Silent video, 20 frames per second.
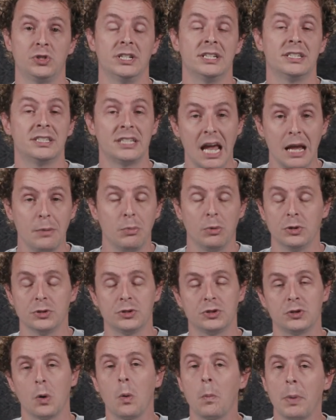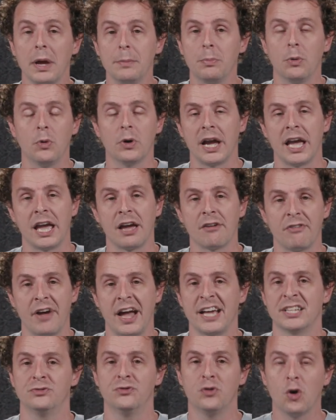disabled so people can't
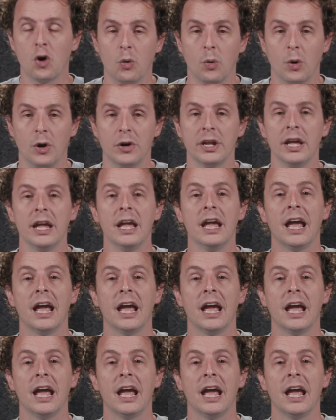fast forward.